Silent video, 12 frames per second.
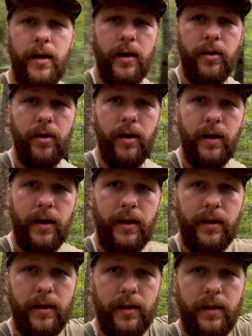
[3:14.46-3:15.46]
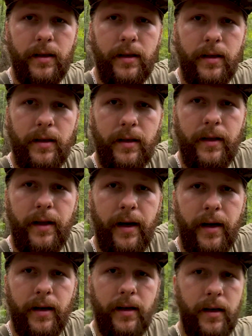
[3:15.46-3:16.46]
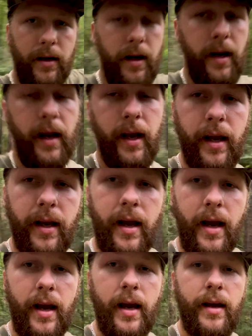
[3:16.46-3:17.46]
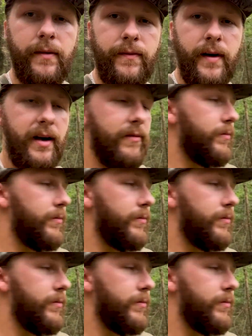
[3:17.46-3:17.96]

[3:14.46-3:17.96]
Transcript: right there and had 5